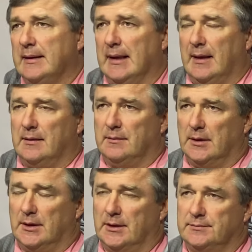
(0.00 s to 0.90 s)

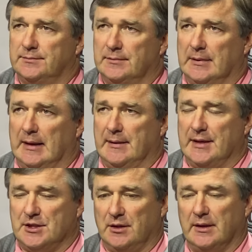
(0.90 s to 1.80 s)
Yeah, I
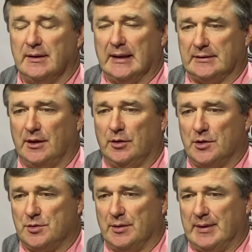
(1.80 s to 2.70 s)
initially got to know
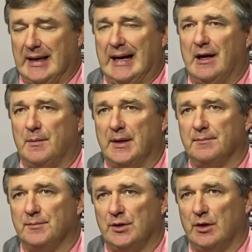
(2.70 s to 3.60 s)
Coach Root when he hired me,
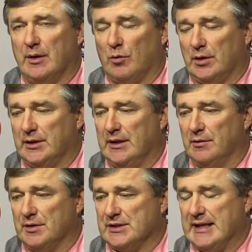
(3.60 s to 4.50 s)
you know, and worked a year
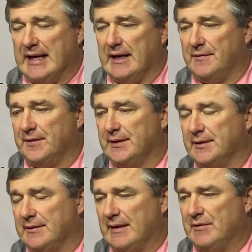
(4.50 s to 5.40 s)
on his staff, and
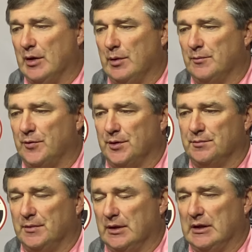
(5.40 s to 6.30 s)
have known him for
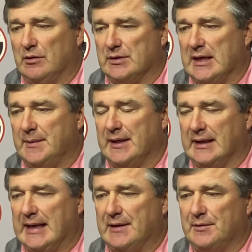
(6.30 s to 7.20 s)
a long time. He and
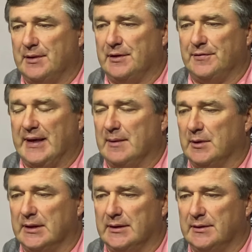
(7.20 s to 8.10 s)
Catherine and their
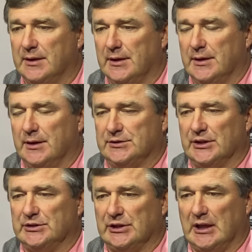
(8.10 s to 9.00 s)
family, and
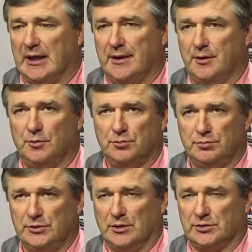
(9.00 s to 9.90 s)
son John, who,
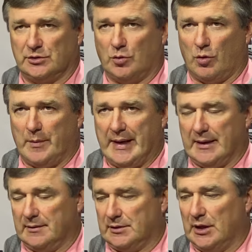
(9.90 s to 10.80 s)
you know, is a
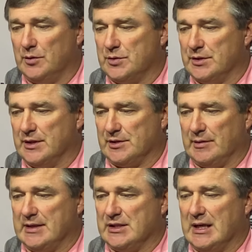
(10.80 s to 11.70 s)
quarterback coach and does a
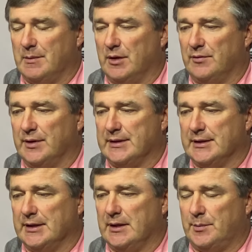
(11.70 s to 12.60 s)
great job over
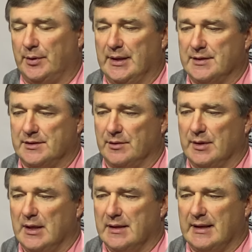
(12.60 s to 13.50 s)
at Prince. So
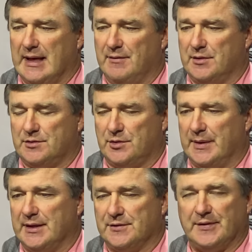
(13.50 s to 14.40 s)
they have a
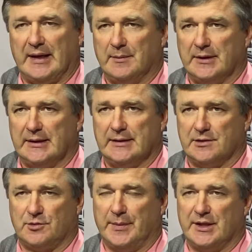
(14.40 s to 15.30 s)
tremendous family. He's
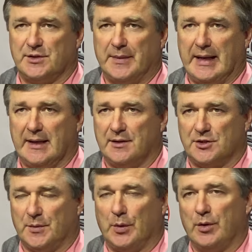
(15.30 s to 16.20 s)
a tremendous man. The
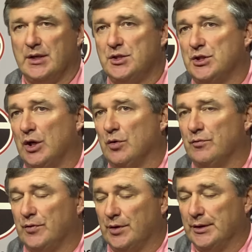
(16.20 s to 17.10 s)
support he's shown
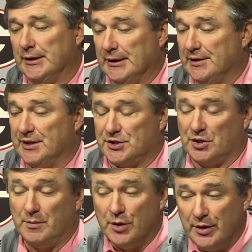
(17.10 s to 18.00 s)
for this
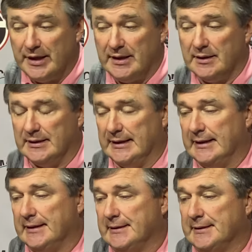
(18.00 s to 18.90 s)
community
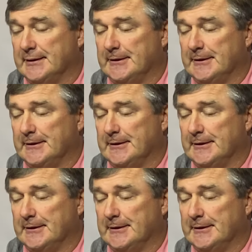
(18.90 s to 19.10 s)
and